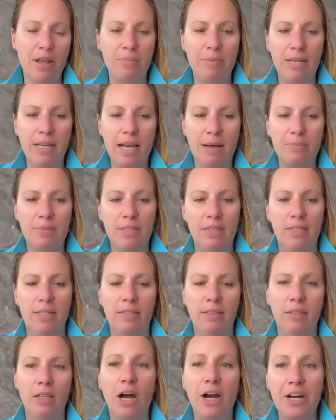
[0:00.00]
becomes a
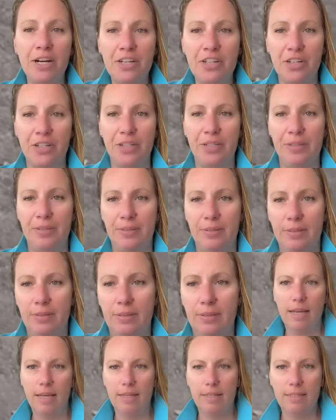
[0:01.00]
little larger.
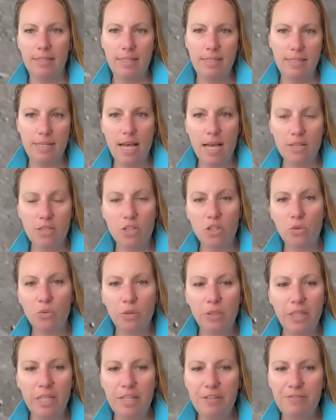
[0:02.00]
Disaster
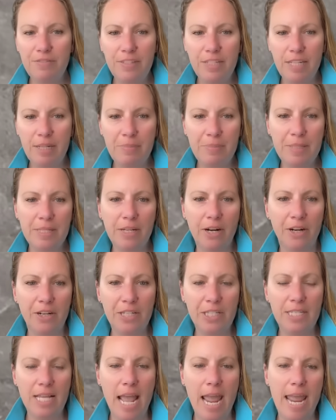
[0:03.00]
relief teams are
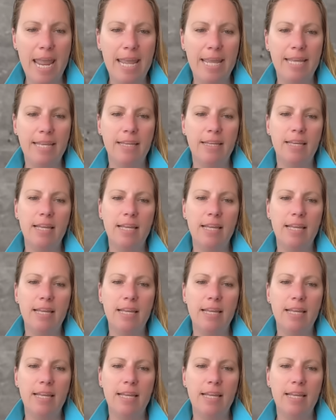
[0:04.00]
saying